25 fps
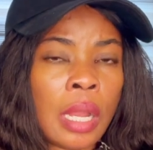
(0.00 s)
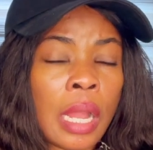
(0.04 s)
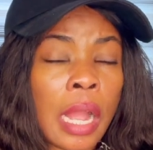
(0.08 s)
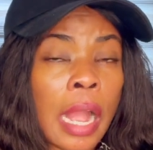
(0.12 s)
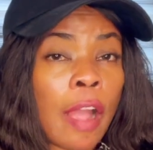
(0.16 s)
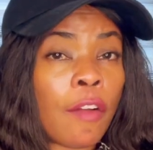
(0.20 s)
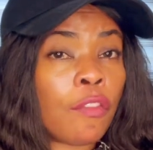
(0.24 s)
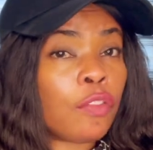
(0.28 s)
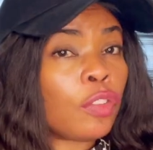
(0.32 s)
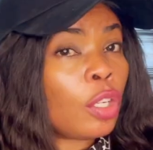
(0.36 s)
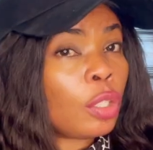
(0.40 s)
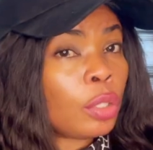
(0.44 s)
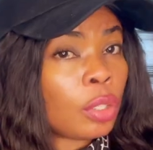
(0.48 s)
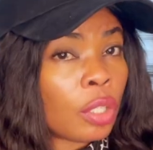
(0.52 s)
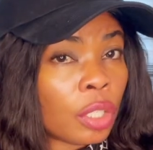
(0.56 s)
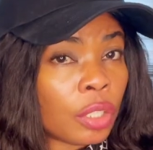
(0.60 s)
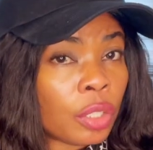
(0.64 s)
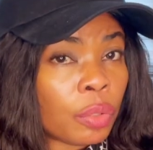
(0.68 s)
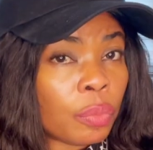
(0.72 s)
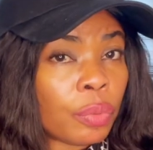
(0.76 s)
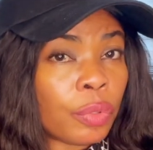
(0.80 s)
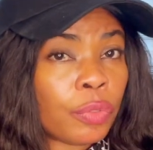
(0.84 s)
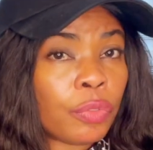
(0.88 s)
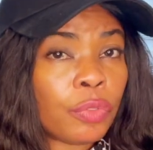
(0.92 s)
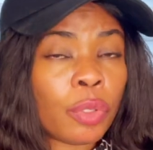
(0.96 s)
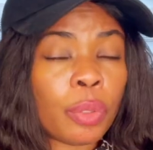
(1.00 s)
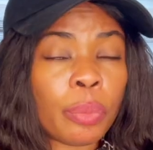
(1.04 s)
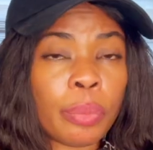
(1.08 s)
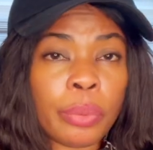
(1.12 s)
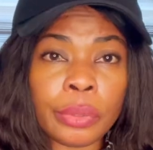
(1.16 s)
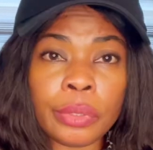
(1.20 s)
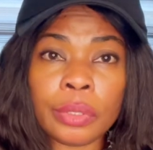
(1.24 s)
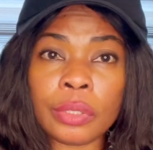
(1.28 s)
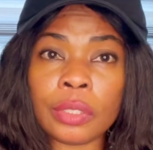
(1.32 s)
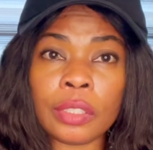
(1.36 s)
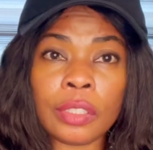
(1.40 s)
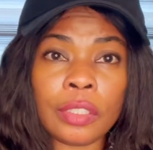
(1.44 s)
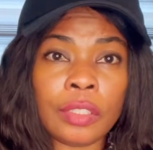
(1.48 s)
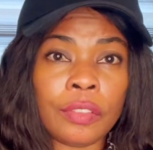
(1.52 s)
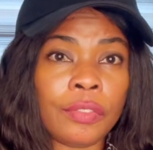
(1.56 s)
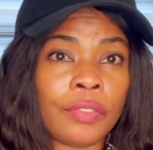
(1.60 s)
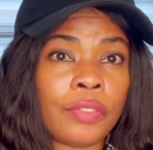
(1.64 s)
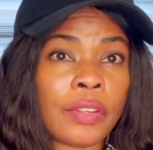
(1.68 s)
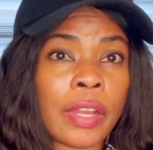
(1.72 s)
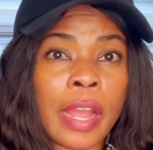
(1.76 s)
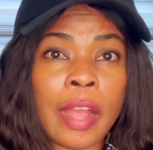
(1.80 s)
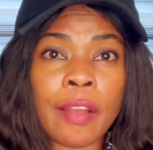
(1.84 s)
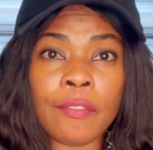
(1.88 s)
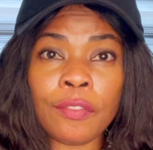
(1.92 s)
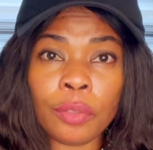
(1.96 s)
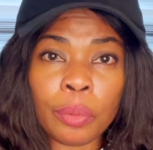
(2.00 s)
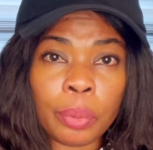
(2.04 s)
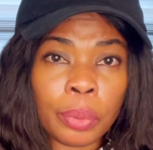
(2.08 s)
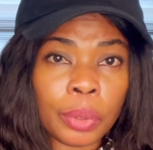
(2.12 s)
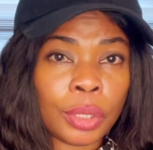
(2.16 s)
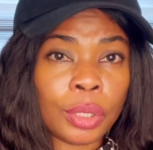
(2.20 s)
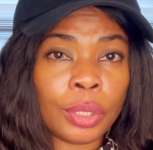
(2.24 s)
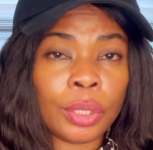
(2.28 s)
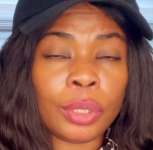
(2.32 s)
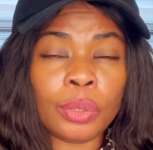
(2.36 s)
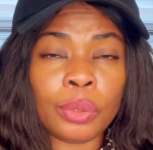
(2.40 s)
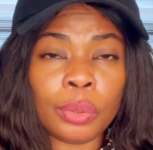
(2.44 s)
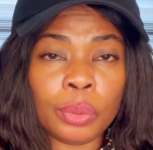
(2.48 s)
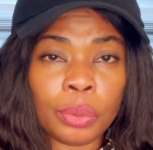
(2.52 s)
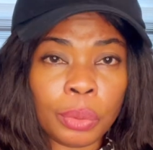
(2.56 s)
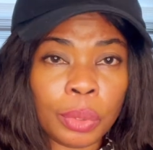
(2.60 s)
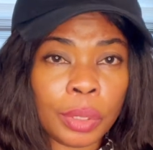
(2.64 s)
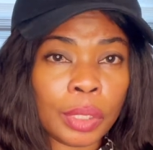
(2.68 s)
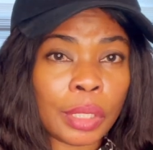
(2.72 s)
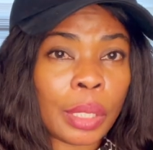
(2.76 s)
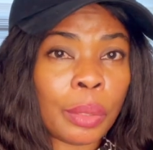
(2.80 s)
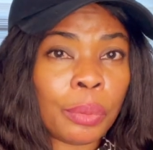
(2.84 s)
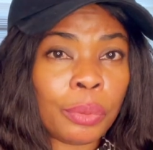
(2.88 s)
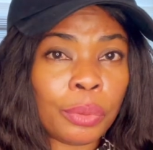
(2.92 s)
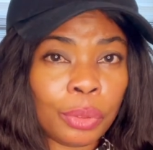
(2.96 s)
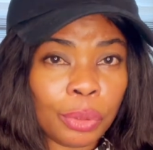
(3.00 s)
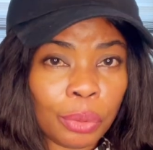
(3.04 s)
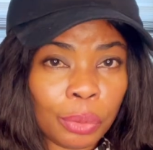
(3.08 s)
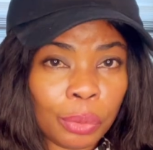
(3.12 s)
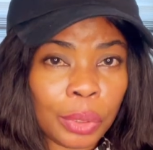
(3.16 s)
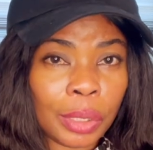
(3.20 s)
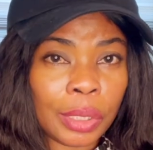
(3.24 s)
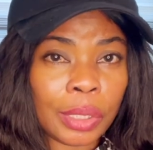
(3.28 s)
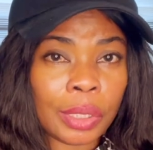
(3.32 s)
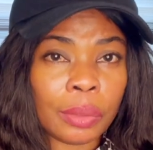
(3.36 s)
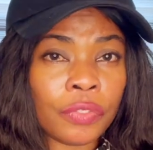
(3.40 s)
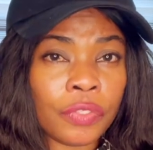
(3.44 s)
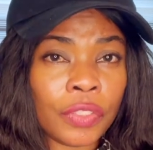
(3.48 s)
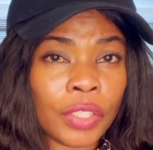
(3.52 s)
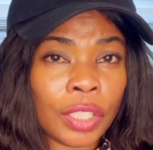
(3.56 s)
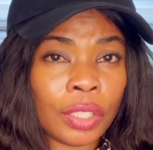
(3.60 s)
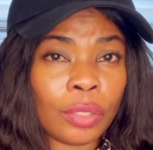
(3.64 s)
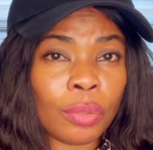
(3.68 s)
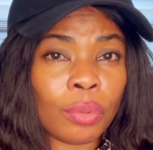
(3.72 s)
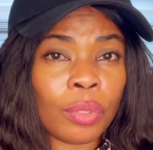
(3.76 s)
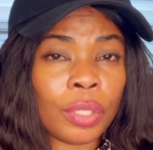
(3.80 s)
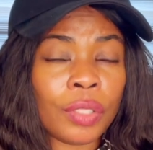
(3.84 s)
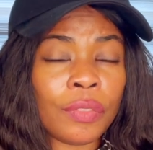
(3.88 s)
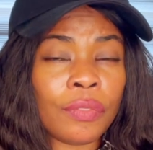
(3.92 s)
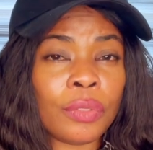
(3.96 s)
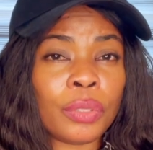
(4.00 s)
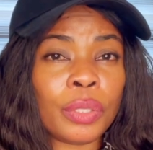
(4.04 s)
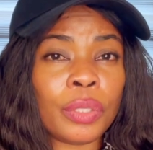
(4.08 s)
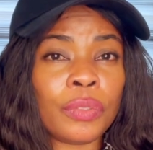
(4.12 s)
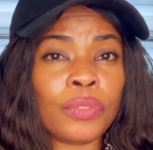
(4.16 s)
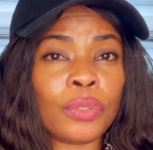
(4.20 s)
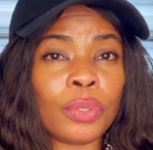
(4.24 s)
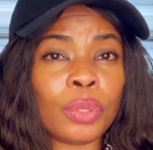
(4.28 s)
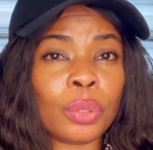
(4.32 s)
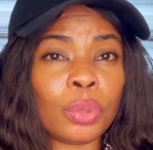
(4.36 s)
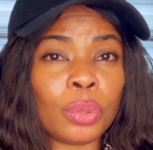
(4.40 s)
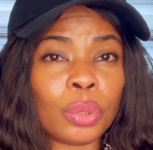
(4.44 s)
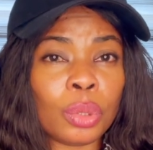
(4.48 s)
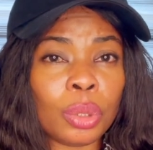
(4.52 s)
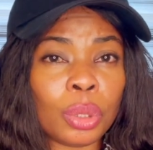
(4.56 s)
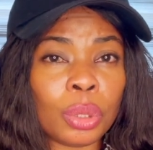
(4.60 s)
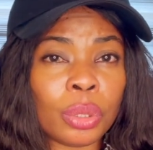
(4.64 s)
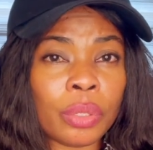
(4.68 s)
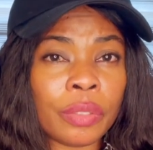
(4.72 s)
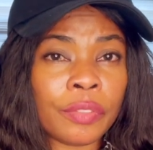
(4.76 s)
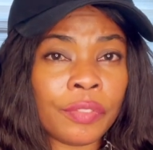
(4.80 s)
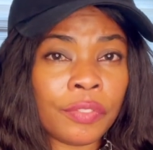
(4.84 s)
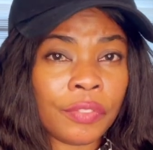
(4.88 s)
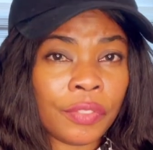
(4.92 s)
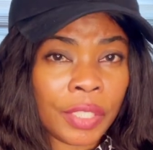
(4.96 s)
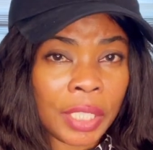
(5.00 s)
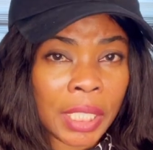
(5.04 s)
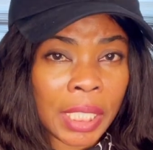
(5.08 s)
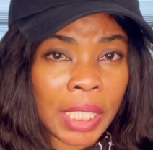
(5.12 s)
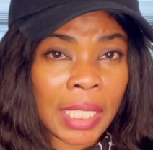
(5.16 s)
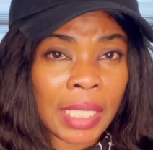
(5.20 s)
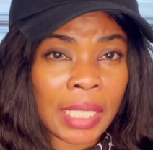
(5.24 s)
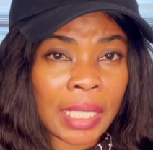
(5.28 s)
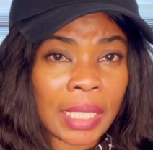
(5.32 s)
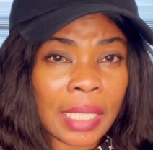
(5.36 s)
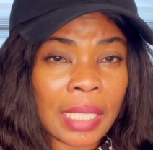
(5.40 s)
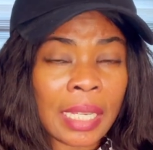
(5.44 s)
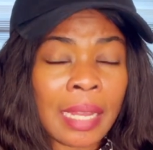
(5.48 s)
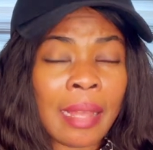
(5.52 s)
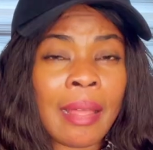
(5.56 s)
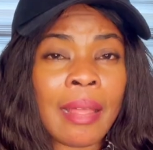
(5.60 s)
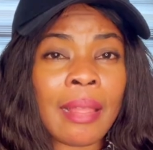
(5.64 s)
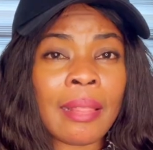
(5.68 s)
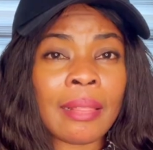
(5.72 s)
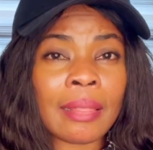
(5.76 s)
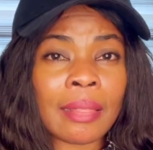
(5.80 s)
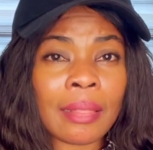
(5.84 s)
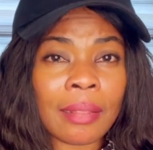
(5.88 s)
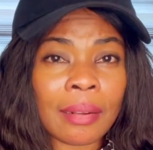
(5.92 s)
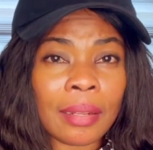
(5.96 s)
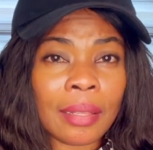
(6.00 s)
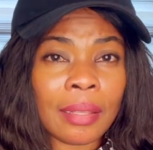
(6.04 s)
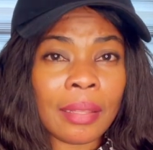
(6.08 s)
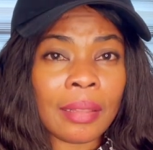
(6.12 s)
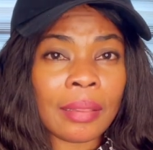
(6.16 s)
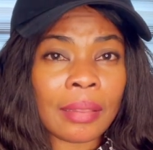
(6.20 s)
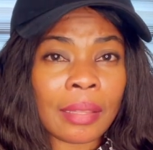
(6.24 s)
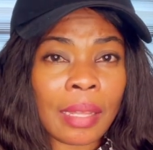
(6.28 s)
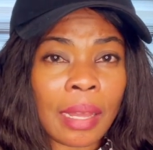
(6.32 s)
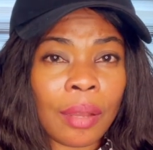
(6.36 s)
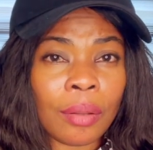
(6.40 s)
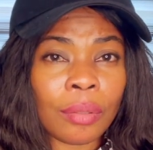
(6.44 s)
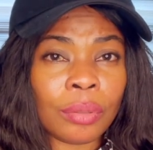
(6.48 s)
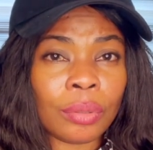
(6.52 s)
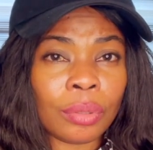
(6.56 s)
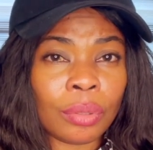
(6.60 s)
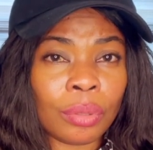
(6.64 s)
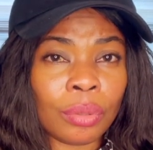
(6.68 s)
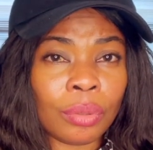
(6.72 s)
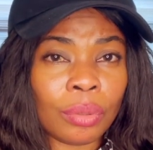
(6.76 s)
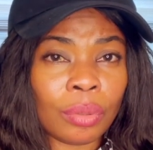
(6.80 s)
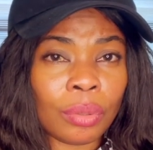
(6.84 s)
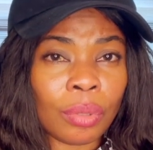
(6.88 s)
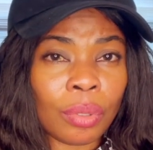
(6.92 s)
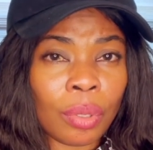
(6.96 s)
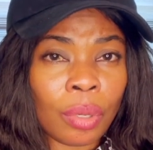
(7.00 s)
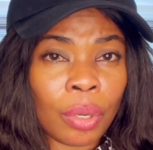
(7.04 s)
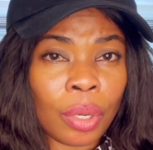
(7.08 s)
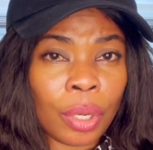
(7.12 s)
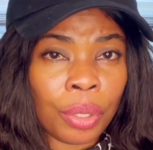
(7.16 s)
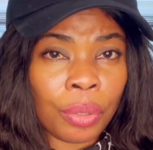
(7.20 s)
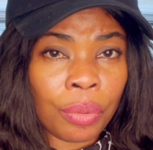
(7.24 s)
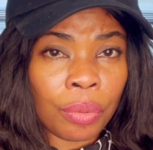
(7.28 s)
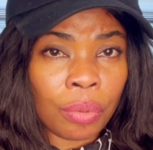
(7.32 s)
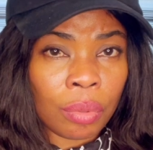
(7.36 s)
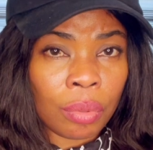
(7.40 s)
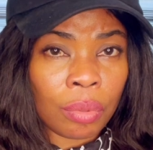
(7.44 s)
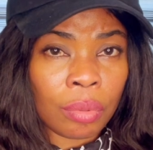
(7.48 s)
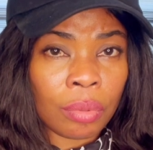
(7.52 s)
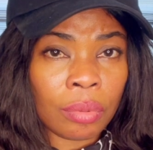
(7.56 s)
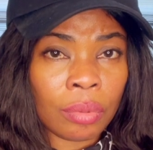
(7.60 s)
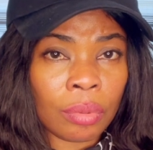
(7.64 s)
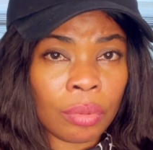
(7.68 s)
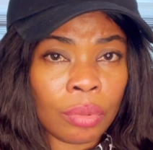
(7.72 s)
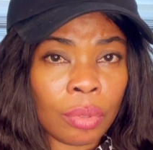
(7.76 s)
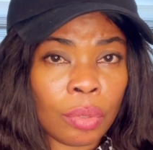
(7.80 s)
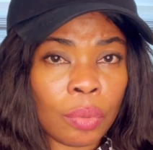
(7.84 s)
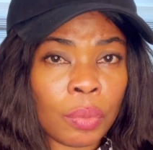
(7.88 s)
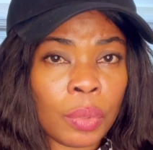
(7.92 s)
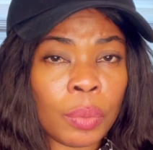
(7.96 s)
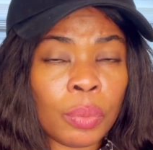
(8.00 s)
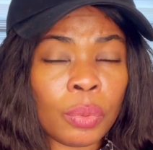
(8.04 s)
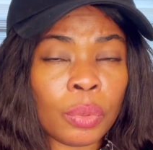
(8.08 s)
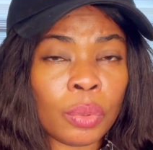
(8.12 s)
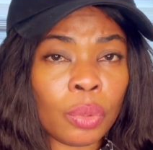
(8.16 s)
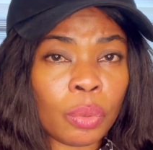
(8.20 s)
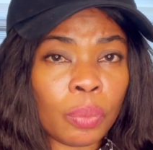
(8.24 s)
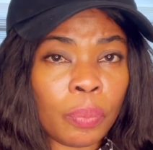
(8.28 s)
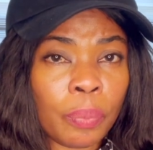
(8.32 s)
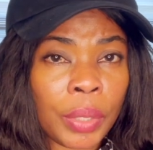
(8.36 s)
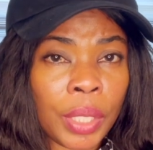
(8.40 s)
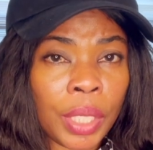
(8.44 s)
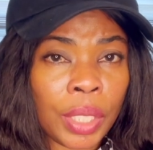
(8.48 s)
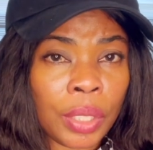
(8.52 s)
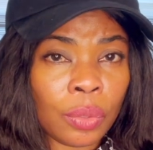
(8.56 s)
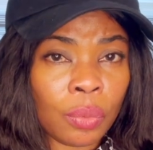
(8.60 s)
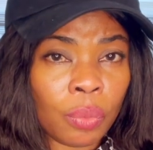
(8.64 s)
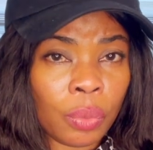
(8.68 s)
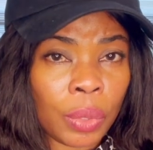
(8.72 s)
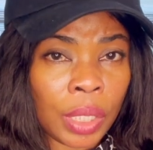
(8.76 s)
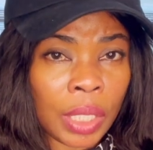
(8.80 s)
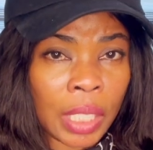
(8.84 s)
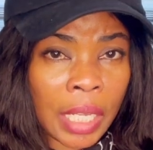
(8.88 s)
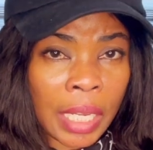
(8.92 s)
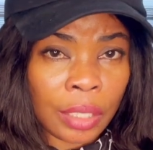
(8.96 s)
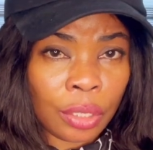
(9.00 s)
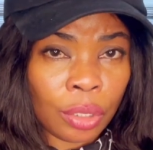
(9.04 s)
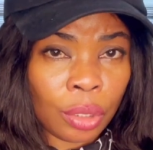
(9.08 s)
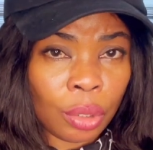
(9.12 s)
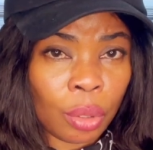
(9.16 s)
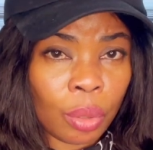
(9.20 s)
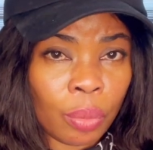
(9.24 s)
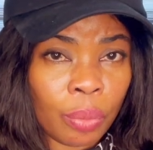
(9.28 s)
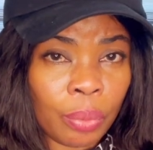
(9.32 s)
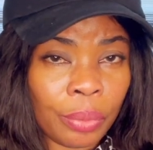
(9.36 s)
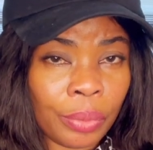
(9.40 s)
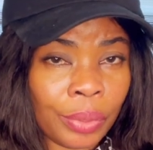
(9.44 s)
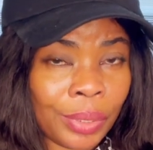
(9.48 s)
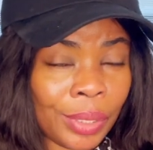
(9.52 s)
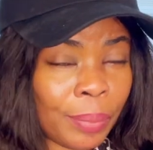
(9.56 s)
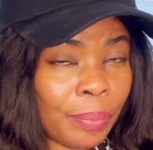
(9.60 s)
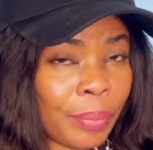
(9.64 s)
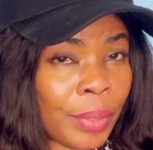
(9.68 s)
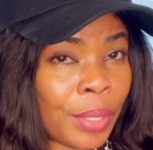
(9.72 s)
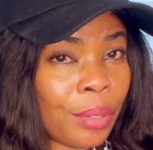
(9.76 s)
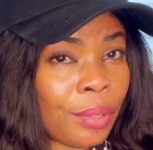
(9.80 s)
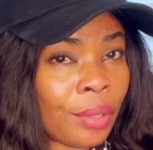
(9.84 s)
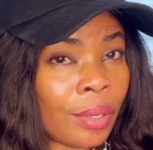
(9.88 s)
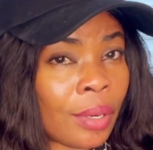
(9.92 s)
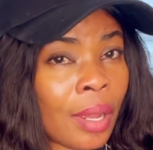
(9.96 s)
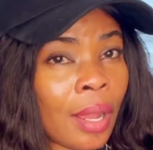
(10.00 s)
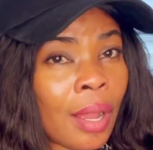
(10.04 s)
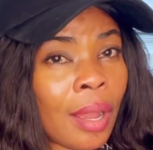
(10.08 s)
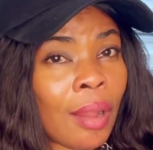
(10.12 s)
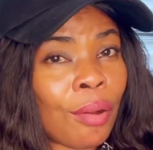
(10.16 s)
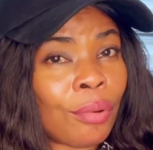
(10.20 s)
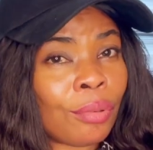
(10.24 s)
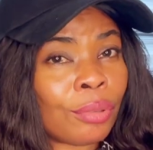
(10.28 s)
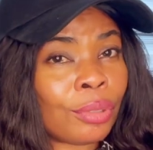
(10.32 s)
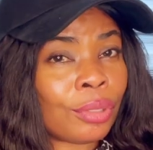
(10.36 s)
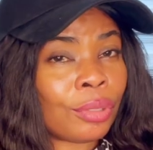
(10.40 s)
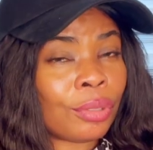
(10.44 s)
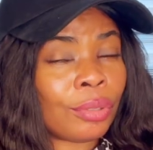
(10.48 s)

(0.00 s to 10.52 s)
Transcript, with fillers: I've not done it before, but if I have the opportunity to do it, I will do it. Fee. So even if your tuition fee is three thousand euro, you'll be able to pay it with that job. Depending on how